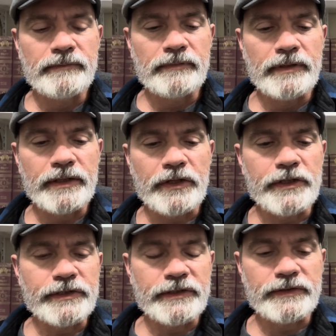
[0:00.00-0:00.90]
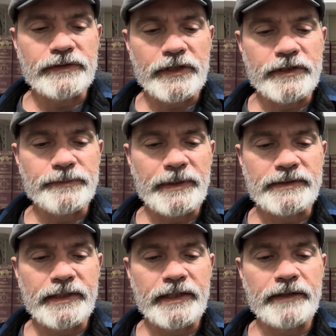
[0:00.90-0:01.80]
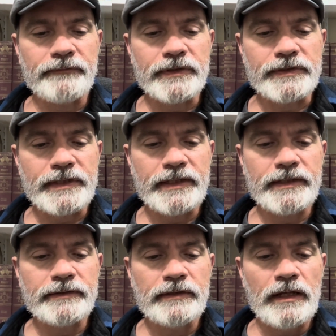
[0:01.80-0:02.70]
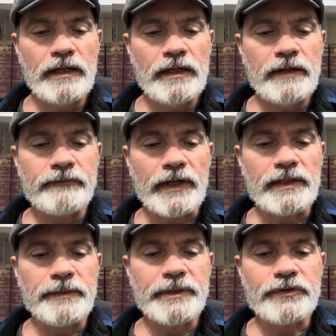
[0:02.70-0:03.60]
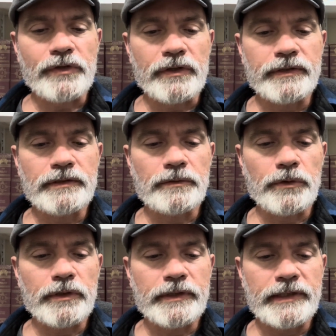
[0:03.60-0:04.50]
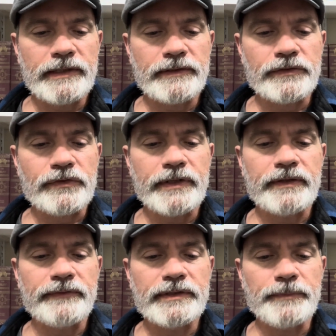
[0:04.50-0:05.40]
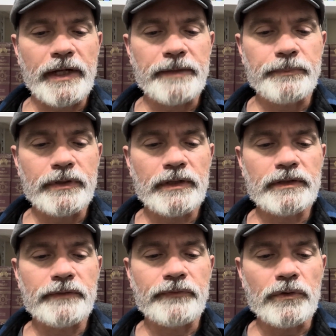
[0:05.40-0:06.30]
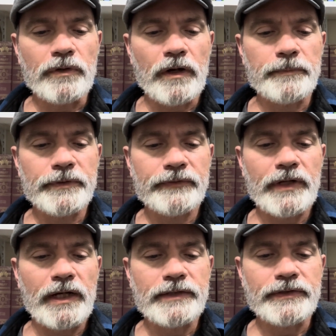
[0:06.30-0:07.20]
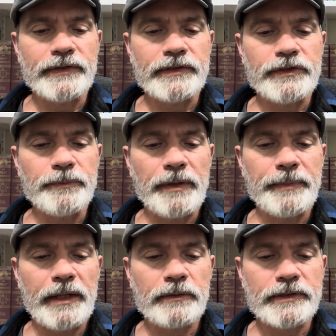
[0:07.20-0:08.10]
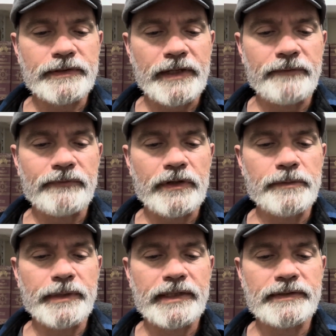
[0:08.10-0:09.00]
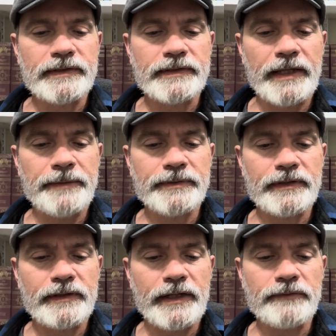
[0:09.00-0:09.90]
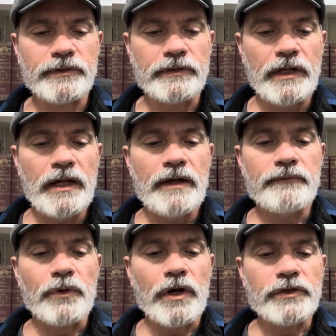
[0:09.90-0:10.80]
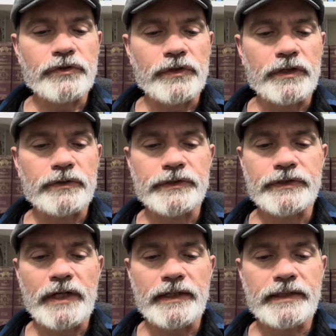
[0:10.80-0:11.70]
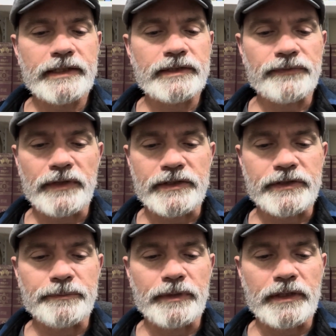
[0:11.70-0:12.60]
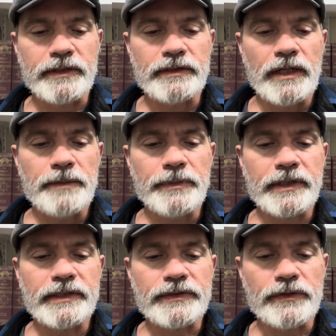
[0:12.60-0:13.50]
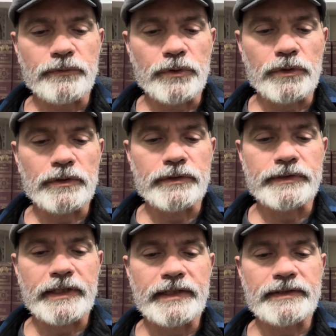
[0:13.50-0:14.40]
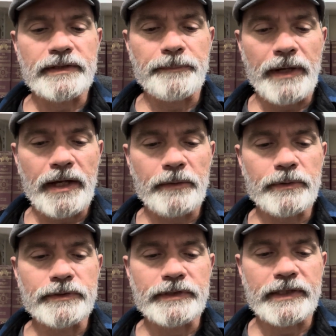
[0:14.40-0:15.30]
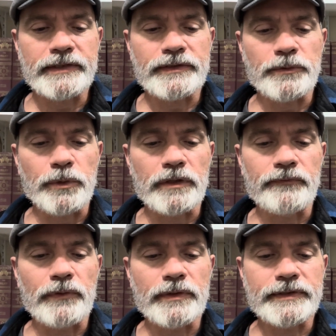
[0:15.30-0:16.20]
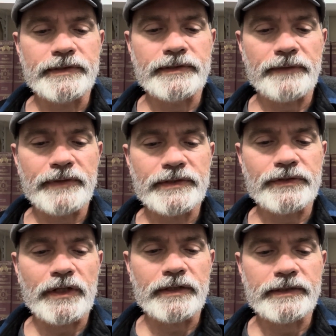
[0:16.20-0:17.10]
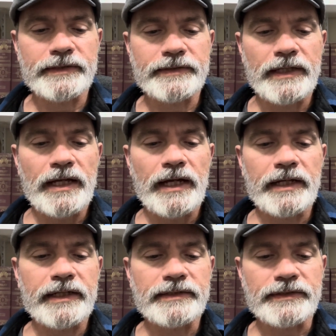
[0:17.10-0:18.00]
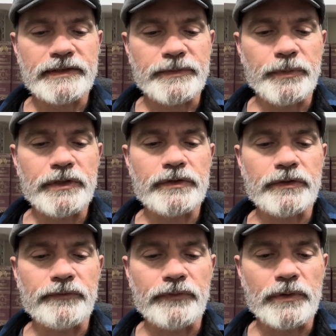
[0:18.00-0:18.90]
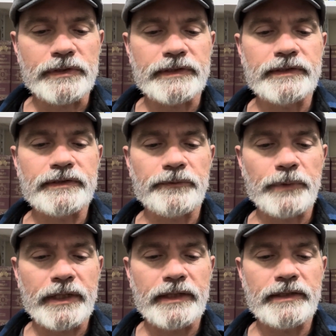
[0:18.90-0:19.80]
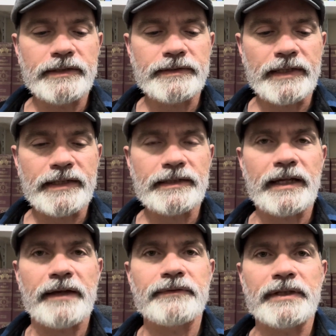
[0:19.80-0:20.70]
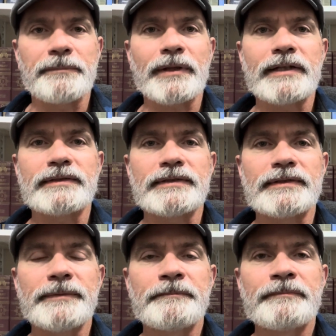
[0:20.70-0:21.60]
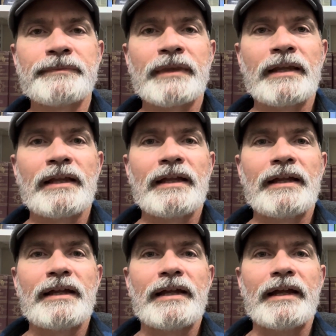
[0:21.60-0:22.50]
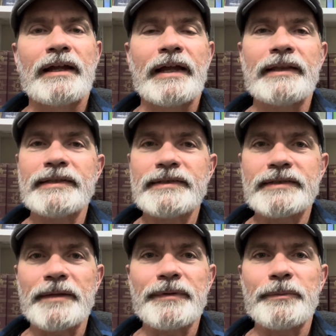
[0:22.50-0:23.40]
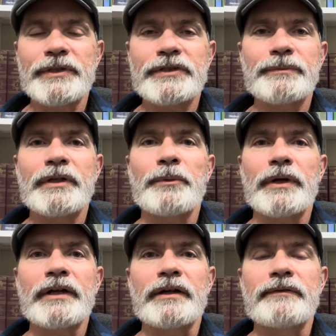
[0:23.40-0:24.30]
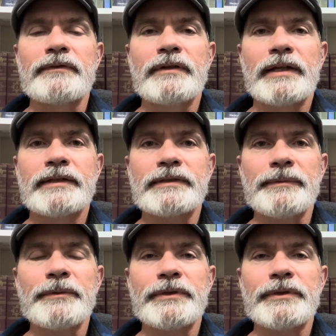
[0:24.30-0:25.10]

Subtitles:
encourages the church by saying in verse 10, "Finally, be strong in the Lord and in the strength of his might. Put on the full armor of God so that you may be able to stand firm against the schemes of the devil. For our struggle is not against flesh and blood, but against the rulers, against the powers, against the world forces of this darkness, against the spiritual forces of wickedness in the heavenly places." And this is something we should be aware of and something we